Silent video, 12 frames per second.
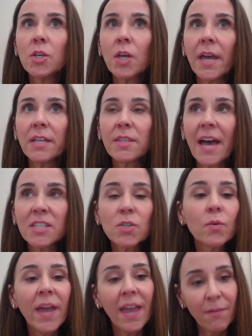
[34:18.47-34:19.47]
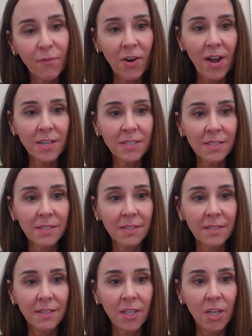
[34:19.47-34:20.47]
And that's okay for us.
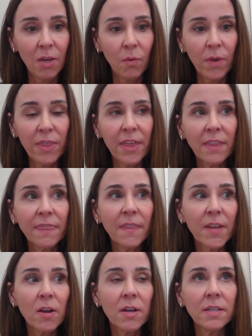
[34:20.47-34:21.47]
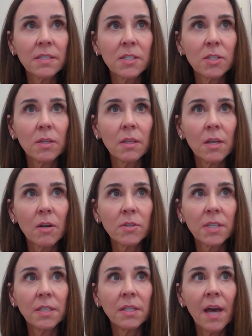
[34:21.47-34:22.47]
We think that there is
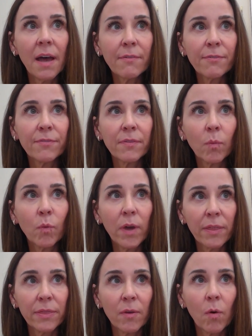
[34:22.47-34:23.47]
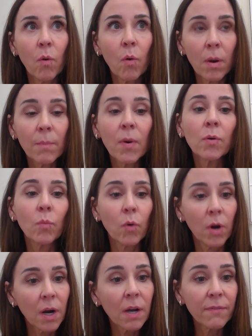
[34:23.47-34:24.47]
enough with the hormone
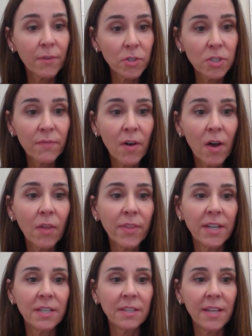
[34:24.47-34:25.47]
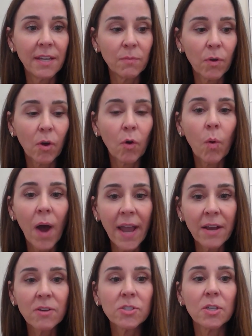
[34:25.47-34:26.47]
work, first of all, that
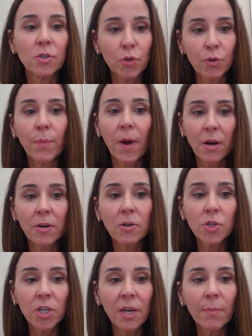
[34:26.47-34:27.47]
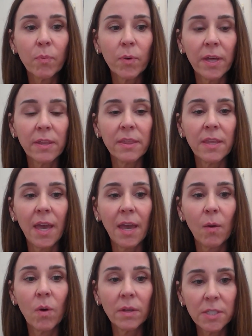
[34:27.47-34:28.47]
requires a true partnership with
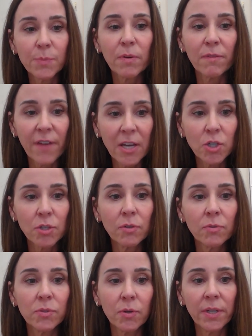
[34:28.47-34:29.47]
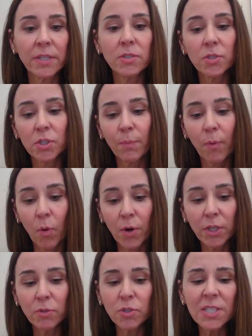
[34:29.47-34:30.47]
a wellness professional who's going to
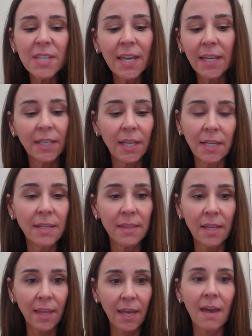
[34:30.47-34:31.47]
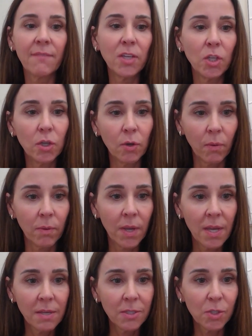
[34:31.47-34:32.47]
support you, just like in anything, like having you
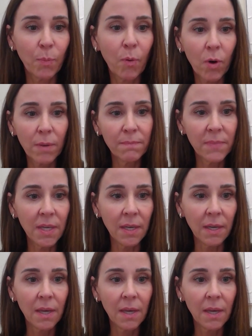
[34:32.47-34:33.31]
support me